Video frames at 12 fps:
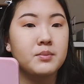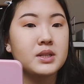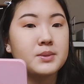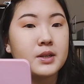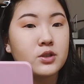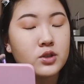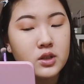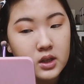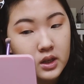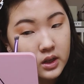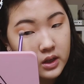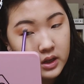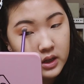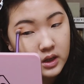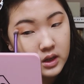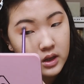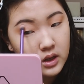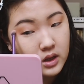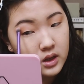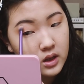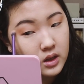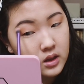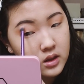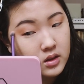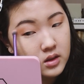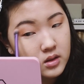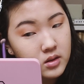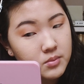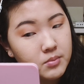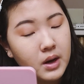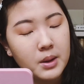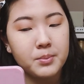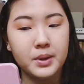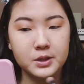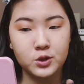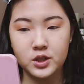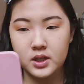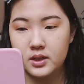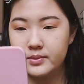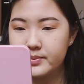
especially in my budget.